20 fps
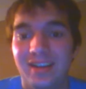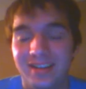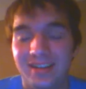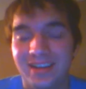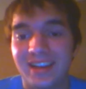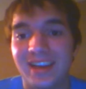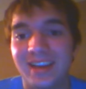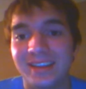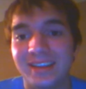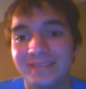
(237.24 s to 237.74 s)

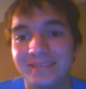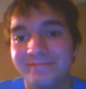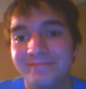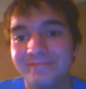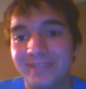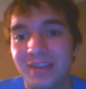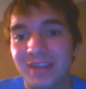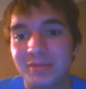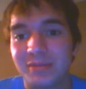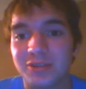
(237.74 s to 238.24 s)
Yeah,
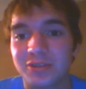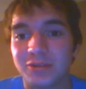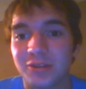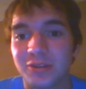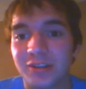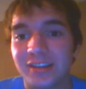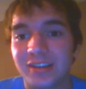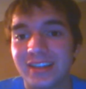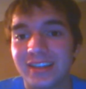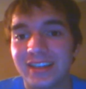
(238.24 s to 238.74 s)
I'm a dork.
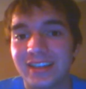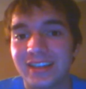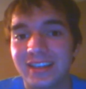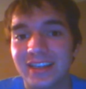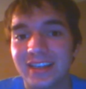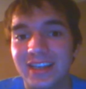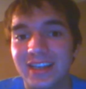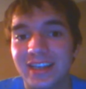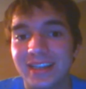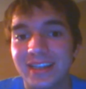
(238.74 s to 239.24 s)

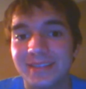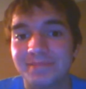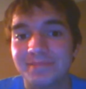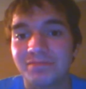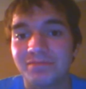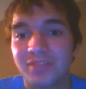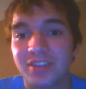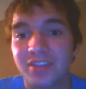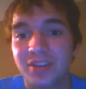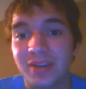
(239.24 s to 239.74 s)
Um,
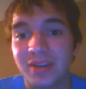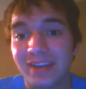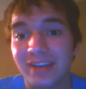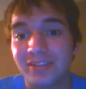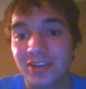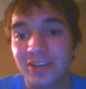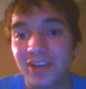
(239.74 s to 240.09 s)
so have a